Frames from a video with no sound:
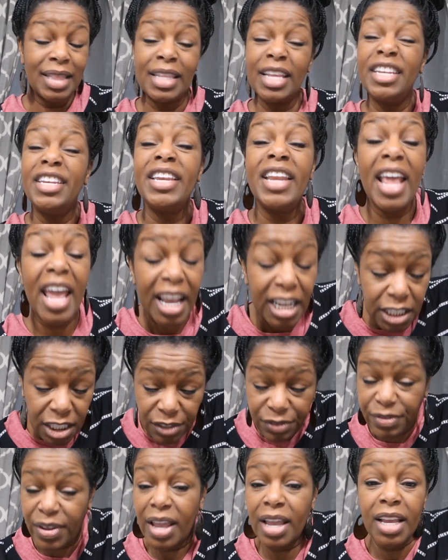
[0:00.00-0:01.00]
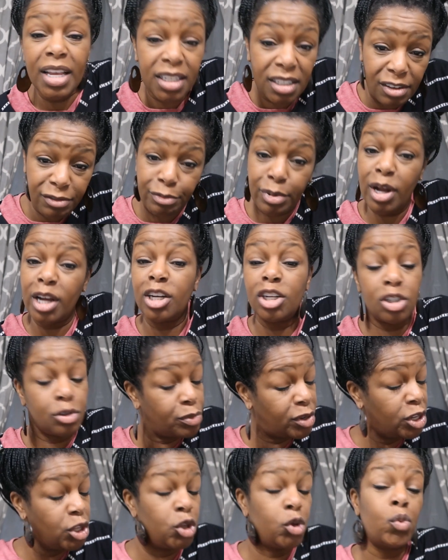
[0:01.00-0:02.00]
the next phase of
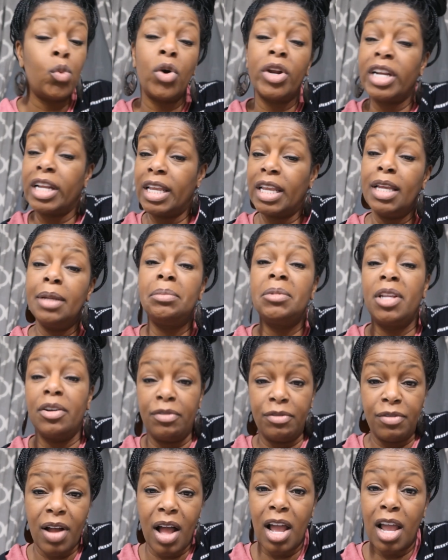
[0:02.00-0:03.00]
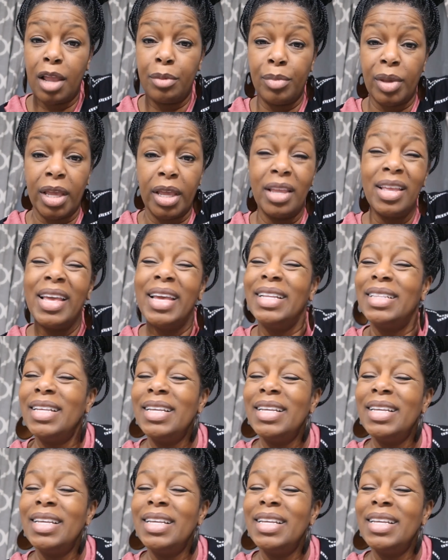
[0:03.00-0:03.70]
punishment you want to keep defining.